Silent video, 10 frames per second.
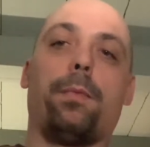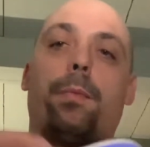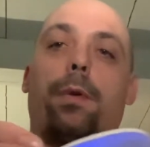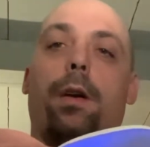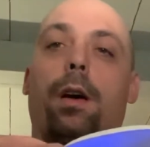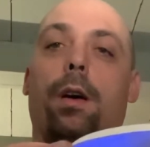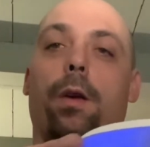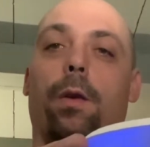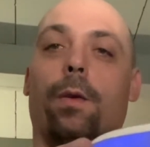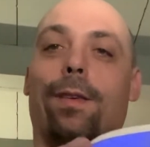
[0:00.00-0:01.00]

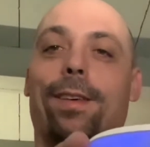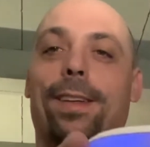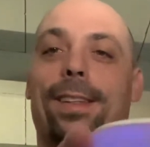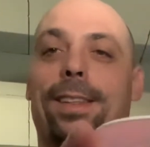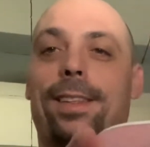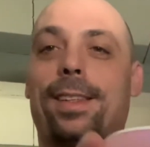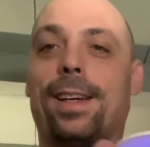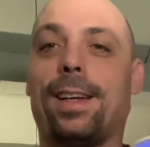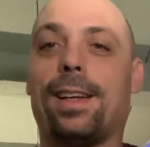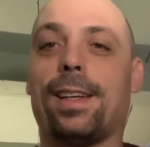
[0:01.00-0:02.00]
Pro.
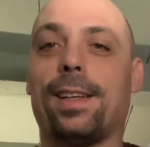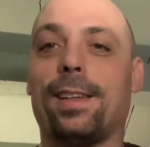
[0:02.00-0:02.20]
Ta-da!